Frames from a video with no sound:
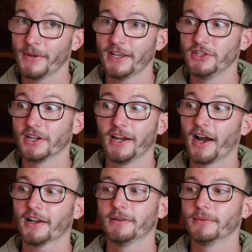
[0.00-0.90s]
man, you
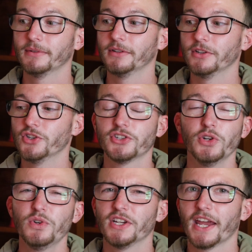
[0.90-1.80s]
gotta just
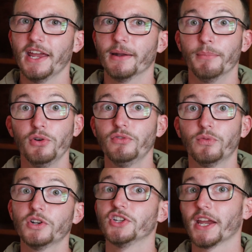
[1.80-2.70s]
do what you can, move
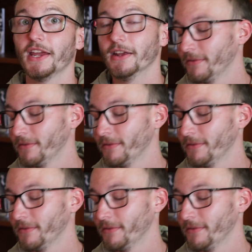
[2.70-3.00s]
what you can.